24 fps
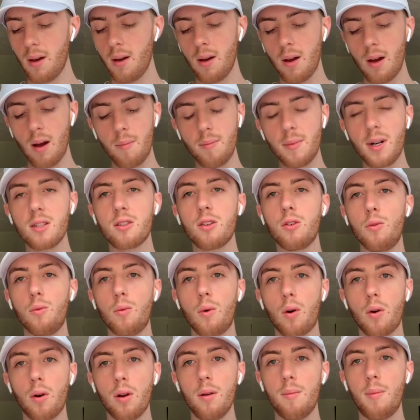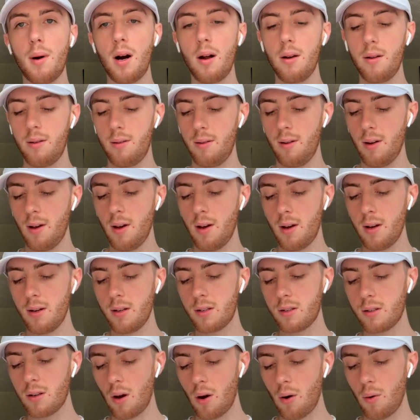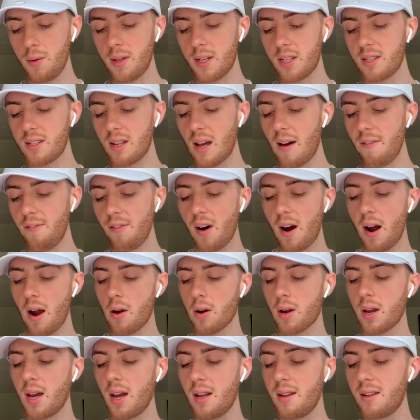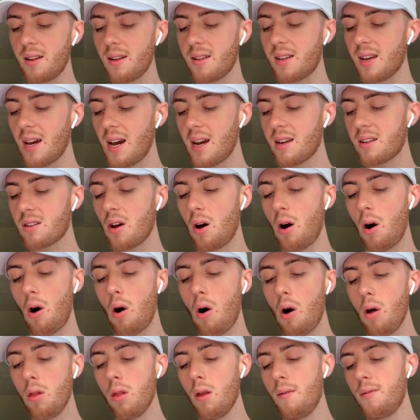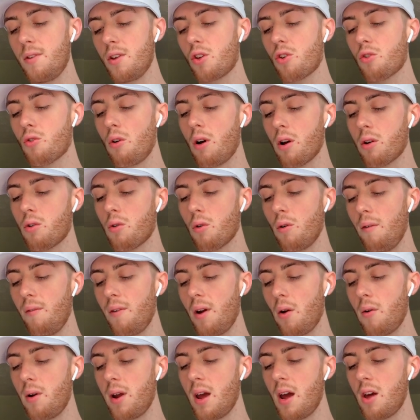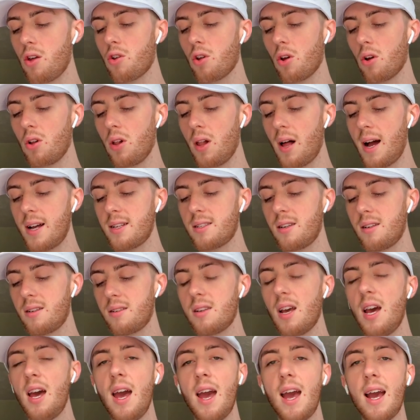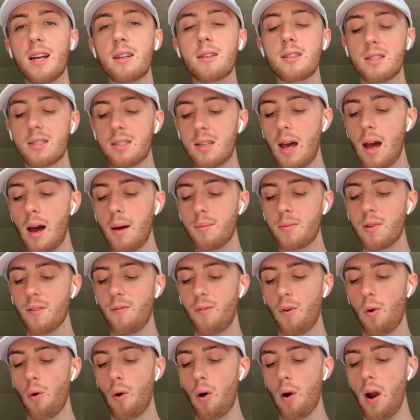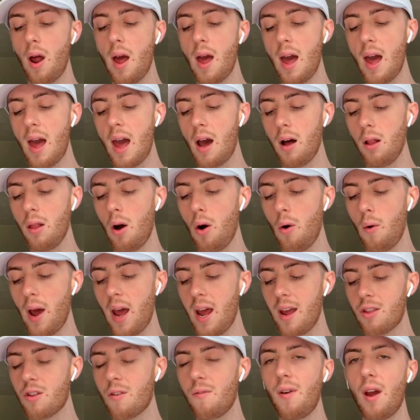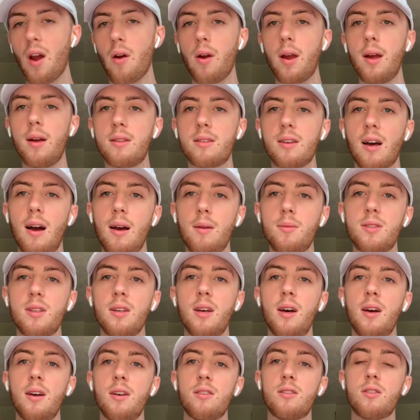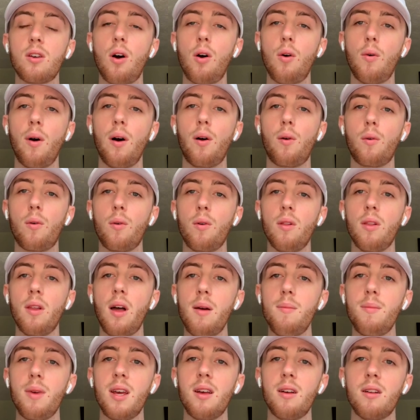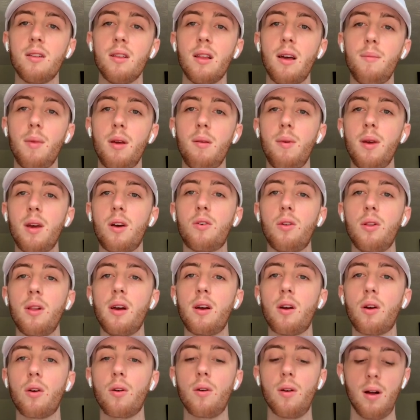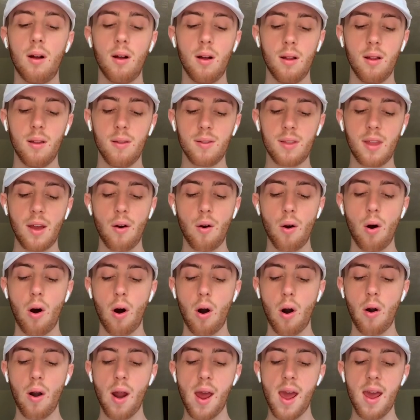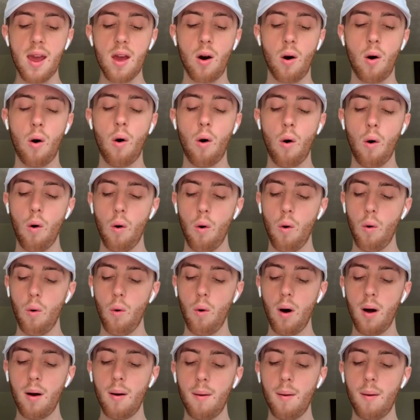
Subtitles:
not too worried about it. So the Sapphire can detect all of the structural variation classes except for LOH variant types. So let me be clear. There are a whole